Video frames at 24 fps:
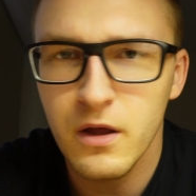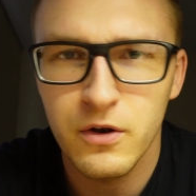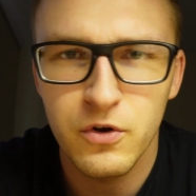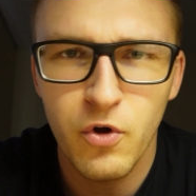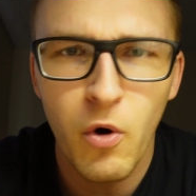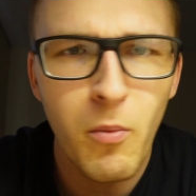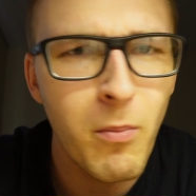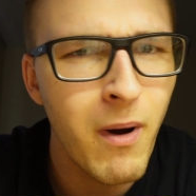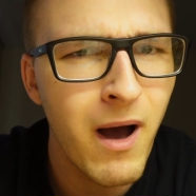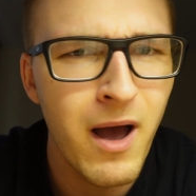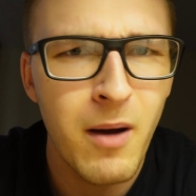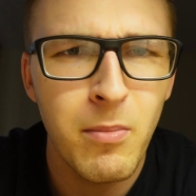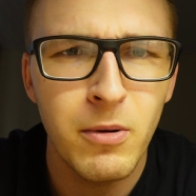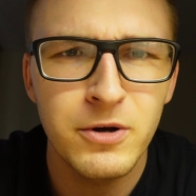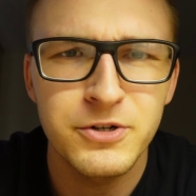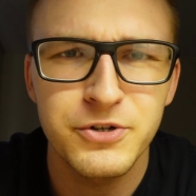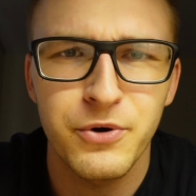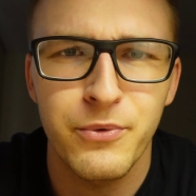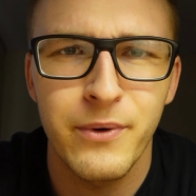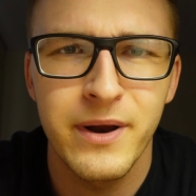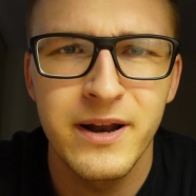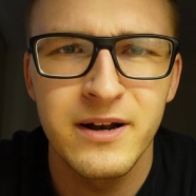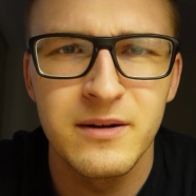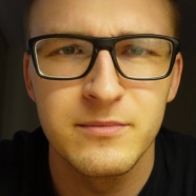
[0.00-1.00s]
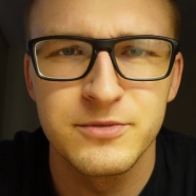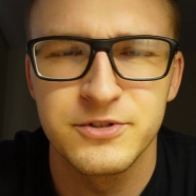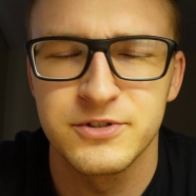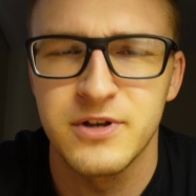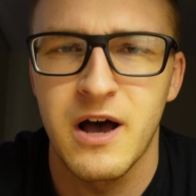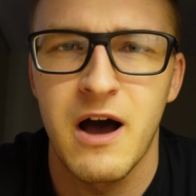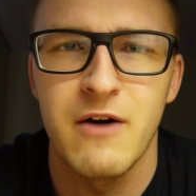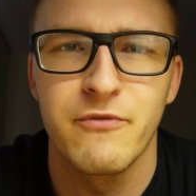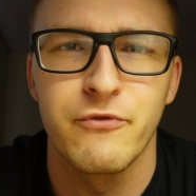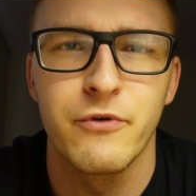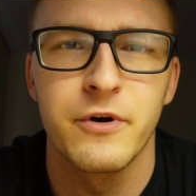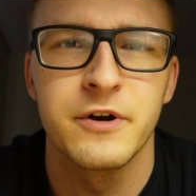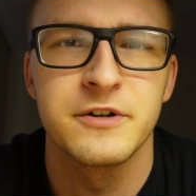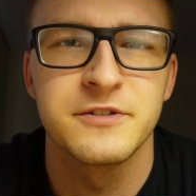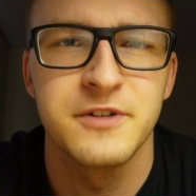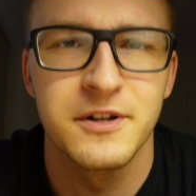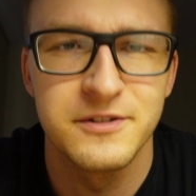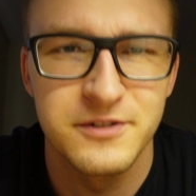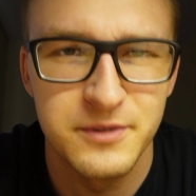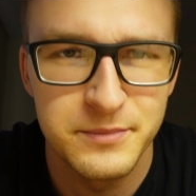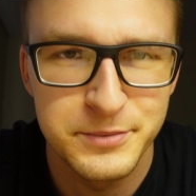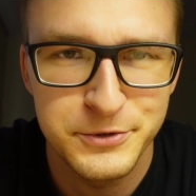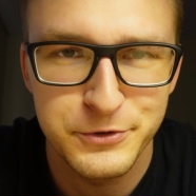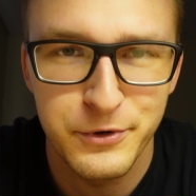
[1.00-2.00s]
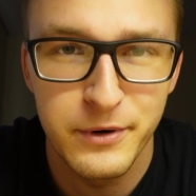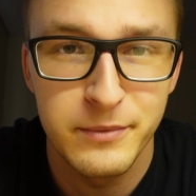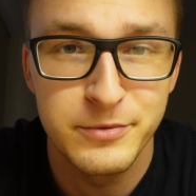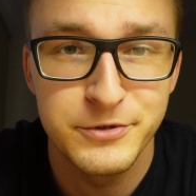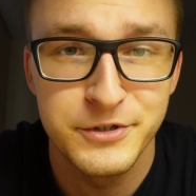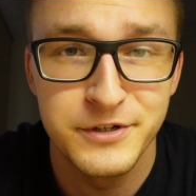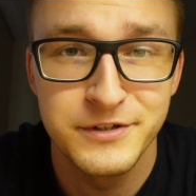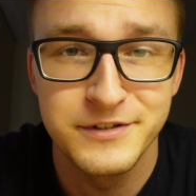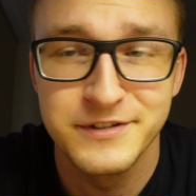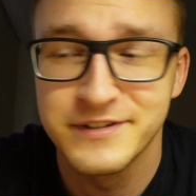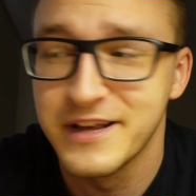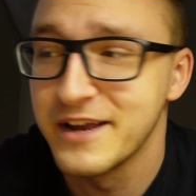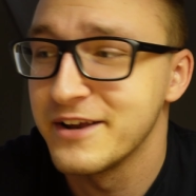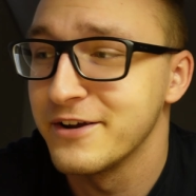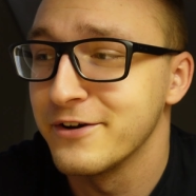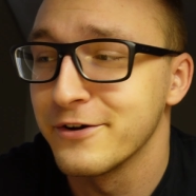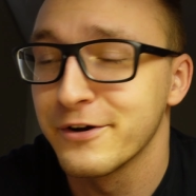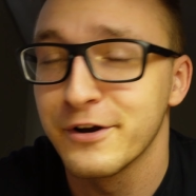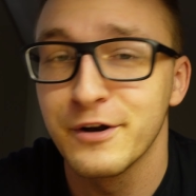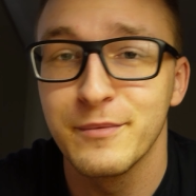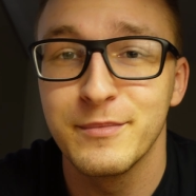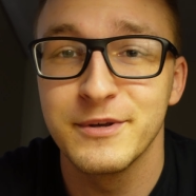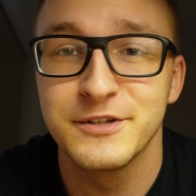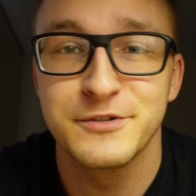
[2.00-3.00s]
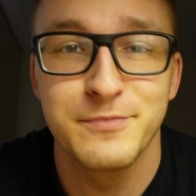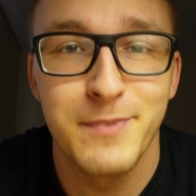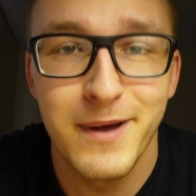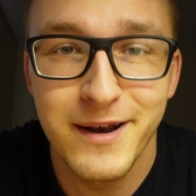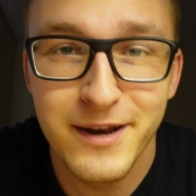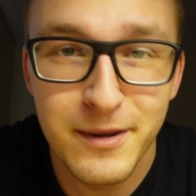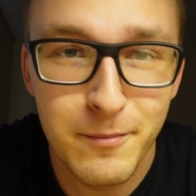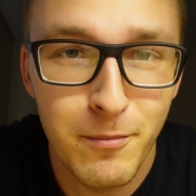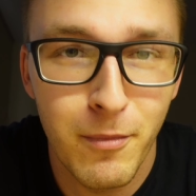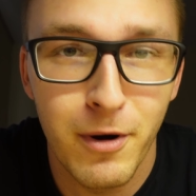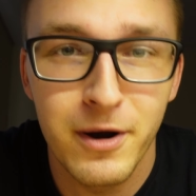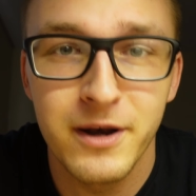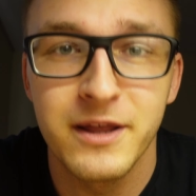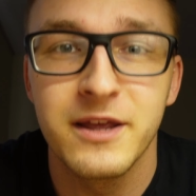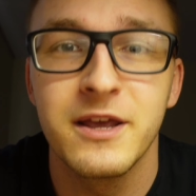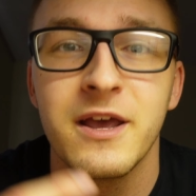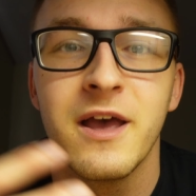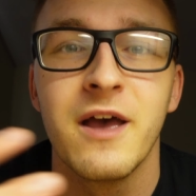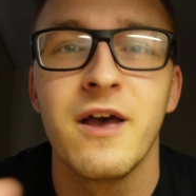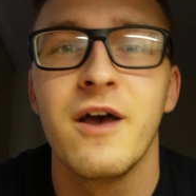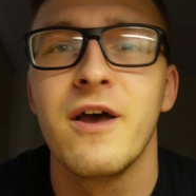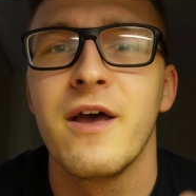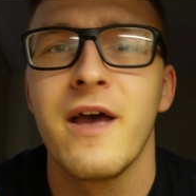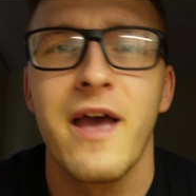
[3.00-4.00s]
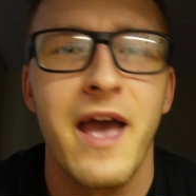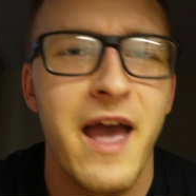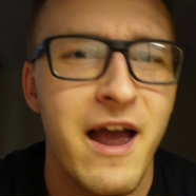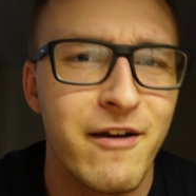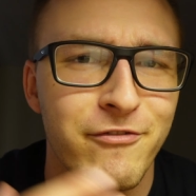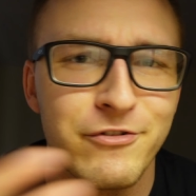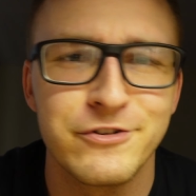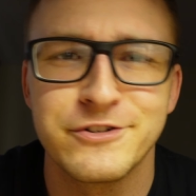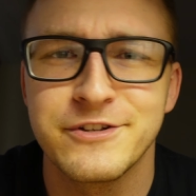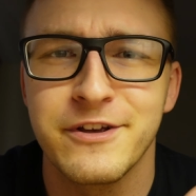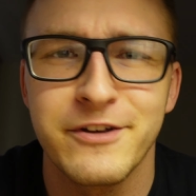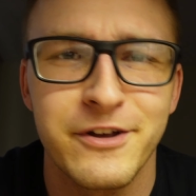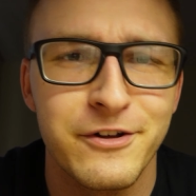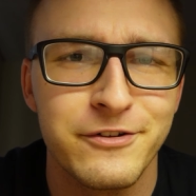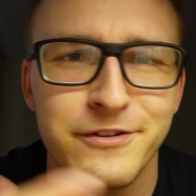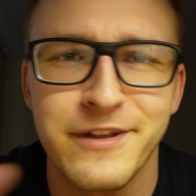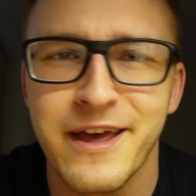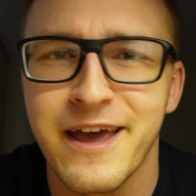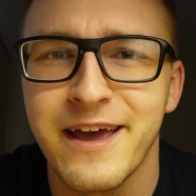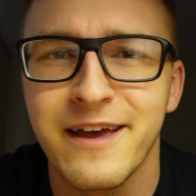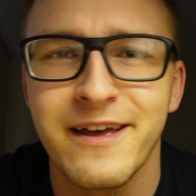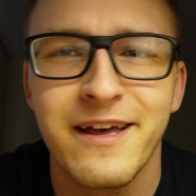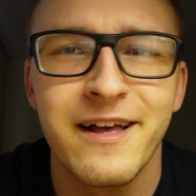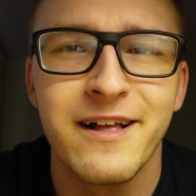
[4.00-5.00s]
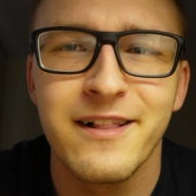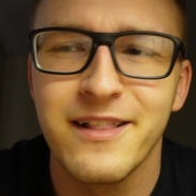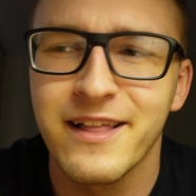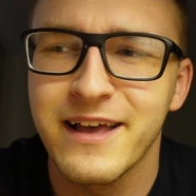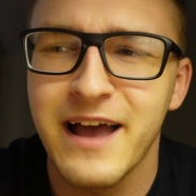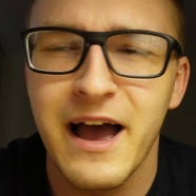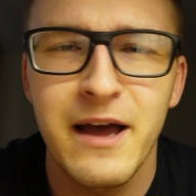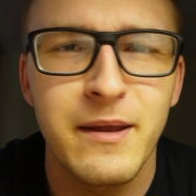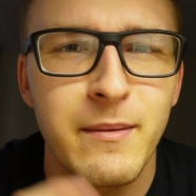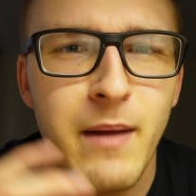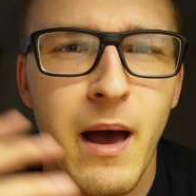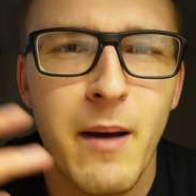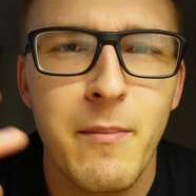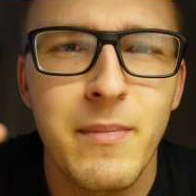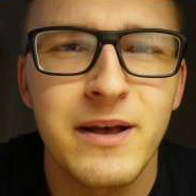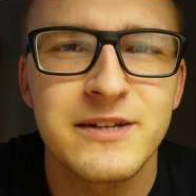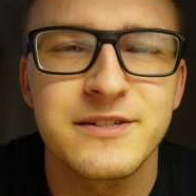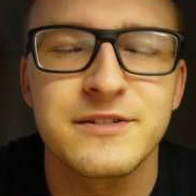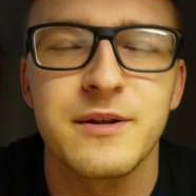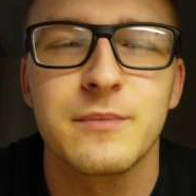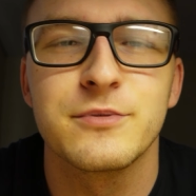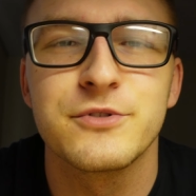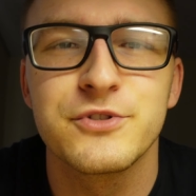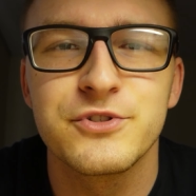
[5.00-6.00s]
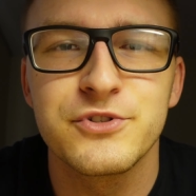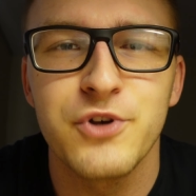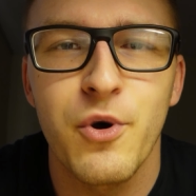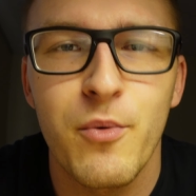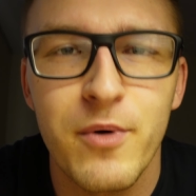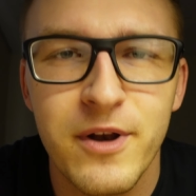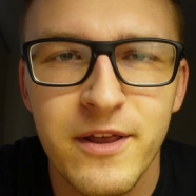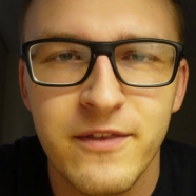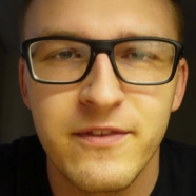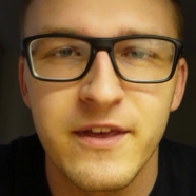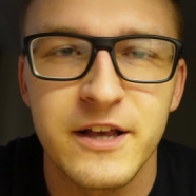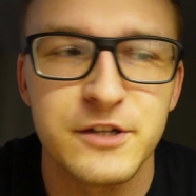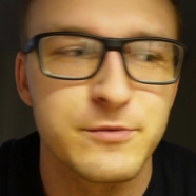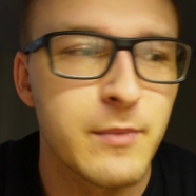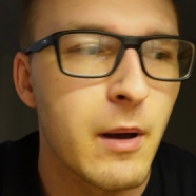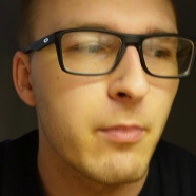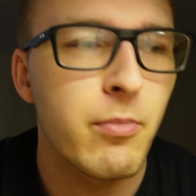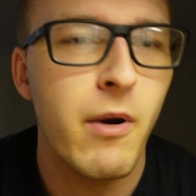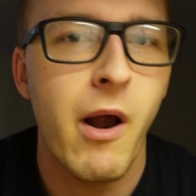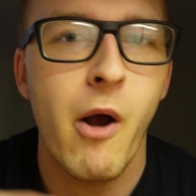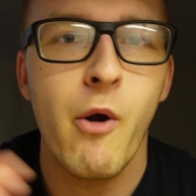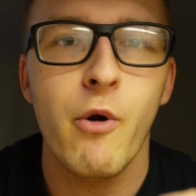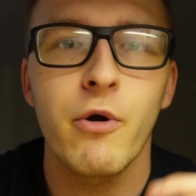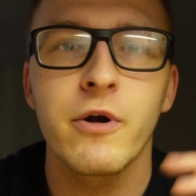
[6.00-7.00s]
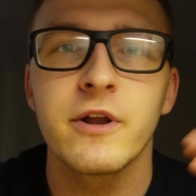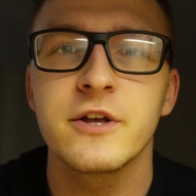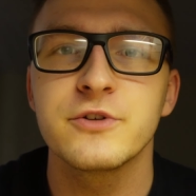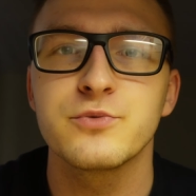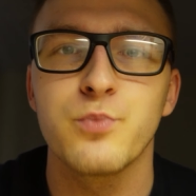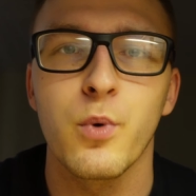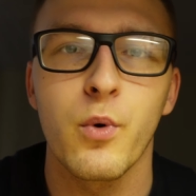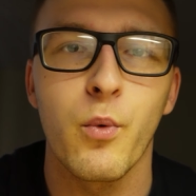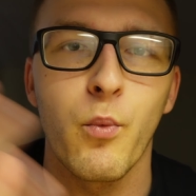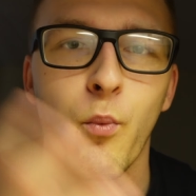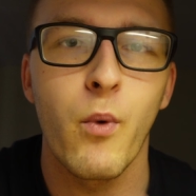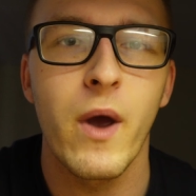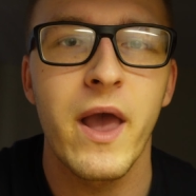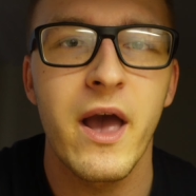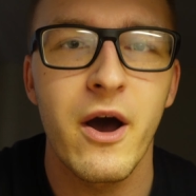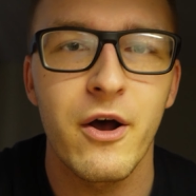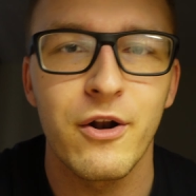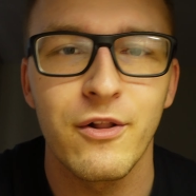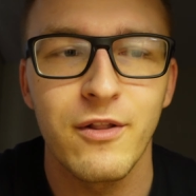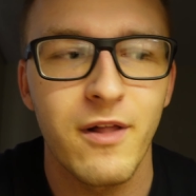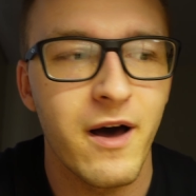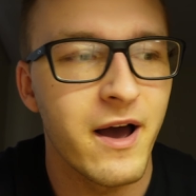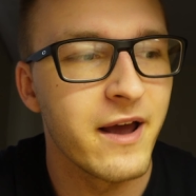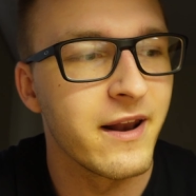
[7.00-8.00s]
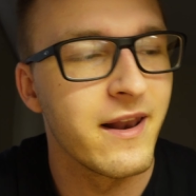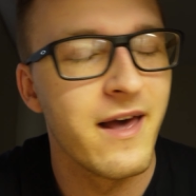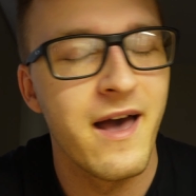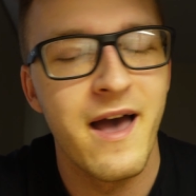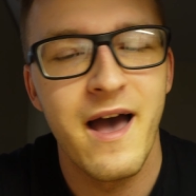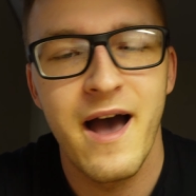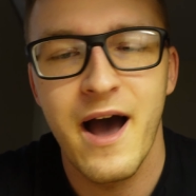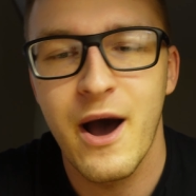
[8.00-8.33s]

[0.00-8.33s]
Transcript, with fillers: Don't buy a bunch of random softwares on subscriptions that you're going to be spending money every single day. Like I messed up so many things. My priorities were way out of line.